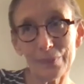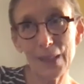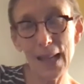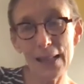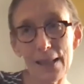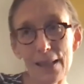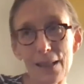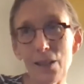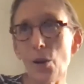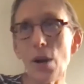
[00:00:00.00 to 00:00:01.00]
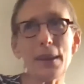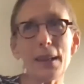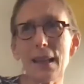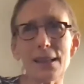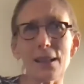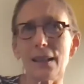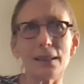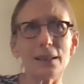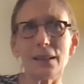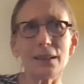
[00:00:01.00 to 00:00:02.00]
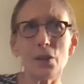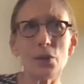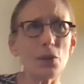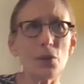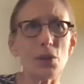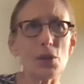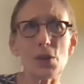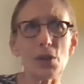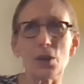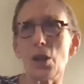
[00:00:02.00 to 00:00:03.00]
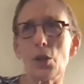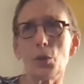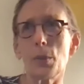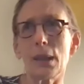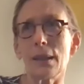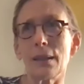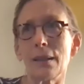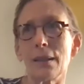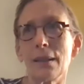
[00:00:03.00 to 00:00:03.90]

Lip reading: It's, you know, I think it's a universal human